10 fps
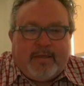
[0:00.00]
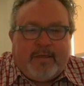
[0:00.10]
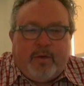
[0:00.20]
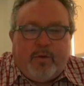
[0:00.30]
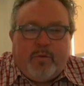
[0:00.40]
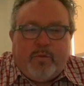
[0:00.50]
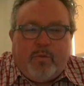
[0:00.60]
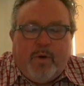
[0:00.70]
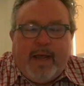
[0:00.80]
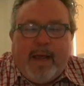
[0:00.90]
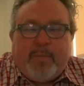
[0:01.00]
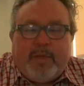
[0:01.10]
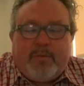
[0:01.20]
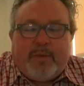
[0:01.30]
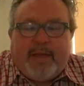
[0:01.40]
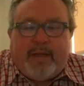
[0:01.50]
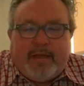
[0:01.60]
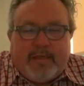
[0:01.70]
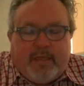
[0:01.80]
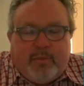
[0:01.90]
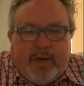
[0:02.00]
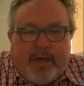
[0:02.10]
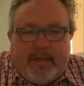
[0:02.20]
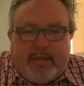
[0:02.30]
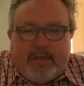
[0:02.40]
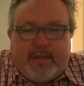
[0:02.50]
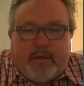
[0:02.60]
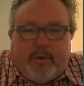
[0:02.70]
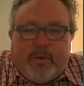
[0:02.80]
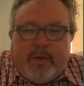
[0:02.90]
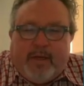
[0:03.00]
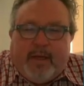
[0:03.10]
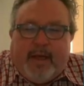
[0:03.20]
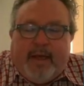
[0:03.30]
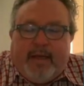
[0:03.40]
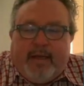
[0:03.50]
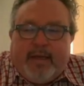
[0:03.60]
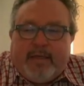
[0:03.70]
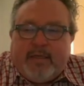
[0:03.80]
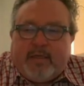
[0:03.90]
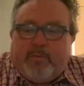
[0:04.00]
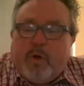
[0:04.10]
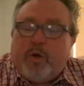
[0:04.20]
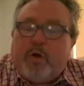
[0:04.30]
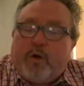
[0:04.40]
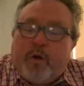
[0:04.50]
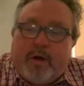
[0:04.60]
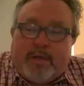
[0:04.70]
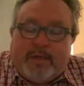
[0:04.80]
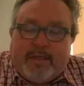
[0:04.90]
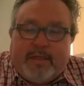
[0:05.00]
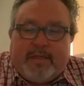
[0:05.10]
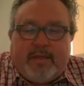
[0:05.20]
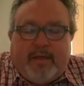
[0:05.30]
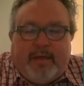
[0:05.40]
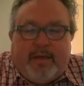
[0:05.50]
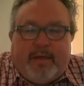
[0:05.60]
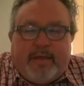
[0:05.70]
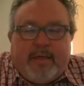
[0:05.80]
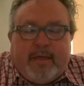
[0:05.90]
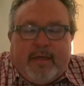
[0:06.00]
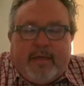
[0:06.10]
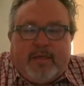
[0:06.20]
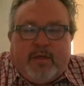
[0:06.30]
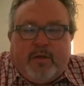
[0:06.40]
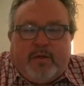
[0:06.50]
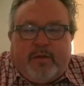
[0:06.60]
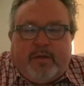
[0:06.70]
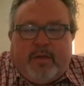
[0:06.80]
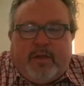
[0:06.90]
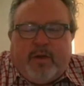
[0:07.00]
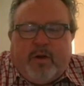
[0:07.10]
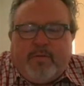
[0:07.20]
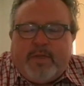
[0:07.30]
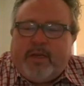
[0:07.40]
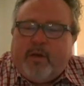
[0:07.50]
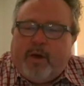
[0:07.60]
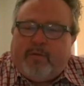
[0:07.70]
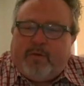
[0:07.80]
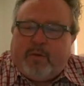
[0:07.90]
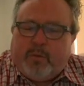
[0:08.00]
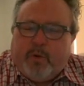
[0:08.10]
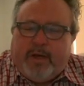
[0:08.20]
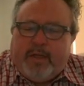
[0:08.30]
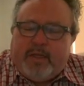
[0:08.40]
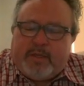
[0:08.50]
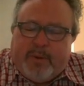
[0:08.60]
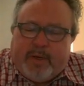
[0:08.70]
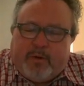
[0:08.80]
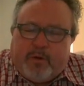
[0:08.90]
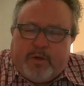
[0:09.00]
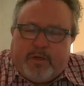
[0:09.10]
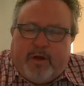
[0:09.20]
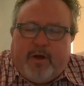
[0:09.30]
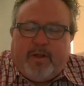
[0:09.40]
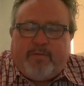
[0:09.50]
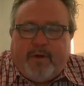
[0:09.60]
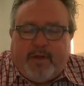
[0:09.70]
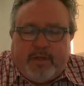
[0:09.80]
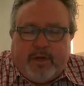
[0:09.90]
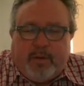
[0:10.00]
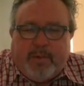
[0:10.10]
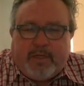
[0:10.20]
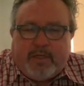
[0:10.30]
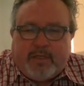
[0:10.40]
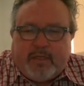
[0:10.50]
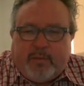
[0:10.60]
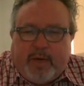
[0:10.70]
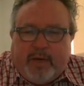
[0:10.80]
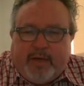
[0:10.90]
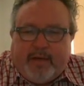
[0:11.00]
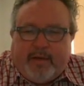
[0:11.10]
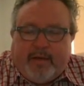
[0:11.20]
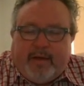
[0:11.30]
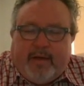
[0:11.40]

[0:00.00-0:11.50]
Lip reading: So what happens with ALS in the bodies? So ALS is a motor neuron disease. And so the nerves that go out from the brain and the spinal cord to all the voluntary muscles in the body